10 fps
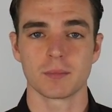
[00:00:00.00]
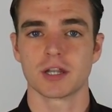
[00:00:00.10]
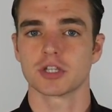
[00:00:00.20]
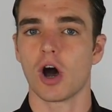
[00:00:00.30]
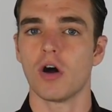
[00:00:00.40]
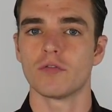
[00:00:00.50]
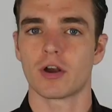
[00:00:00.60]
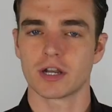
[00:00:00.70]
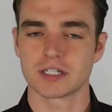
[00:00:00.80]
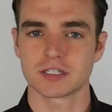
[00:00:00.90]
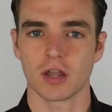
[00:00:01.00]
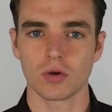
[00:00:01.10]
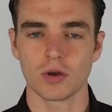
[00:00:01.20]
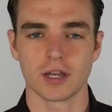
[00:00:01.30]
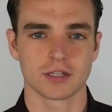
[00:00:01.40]
but it's all very
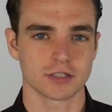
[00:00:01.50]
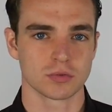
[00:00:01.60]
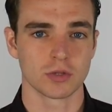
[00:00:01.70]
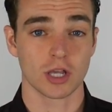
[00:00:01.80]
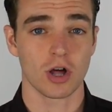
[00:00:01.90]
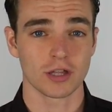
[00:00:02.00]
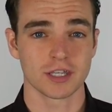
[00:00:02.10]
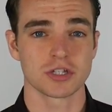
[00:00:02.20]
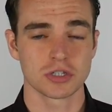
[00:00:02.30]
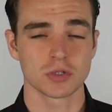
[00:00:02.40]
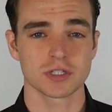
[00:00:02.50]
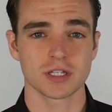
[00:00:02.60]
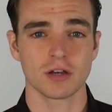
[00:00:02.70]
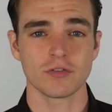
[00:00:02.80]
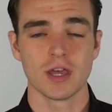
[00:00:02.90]
subtle and it doesn't really call attention to
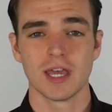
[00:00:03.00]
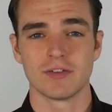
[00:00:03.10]
itself.